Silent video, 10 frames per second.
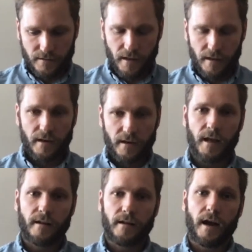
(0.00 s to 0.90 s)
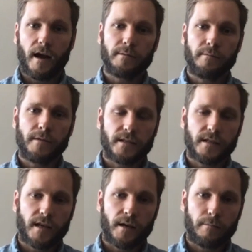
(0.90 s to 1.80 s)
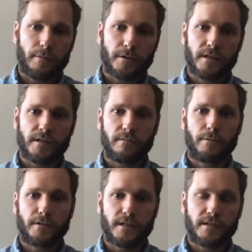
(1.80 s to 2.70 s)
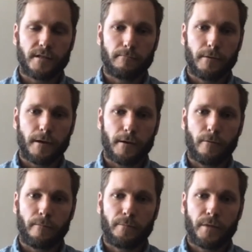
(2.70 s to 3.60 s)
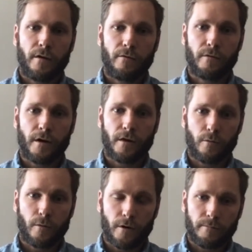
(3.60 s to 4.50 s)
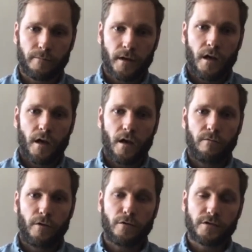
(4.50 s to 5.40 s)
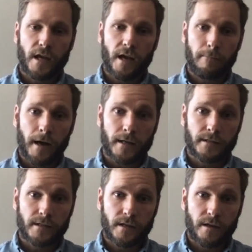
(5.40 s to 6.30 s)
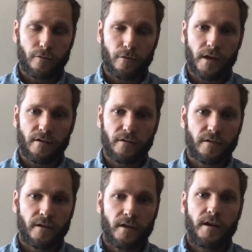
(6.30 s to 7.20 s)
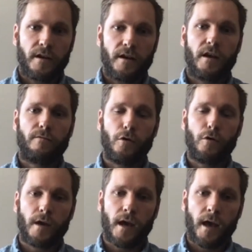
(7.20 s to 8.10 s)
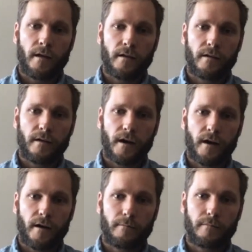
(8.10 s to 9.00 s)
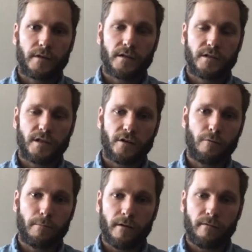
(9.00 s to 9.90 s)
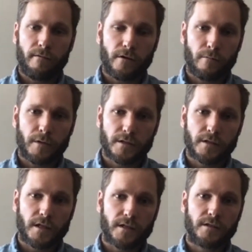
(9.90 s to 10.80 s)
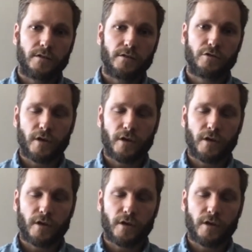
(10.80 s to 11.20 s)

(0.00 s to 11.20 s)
I'll say that again. Optimistic and persistent people run the world. If you stay positive through this, if you can um, continue to pivot your business,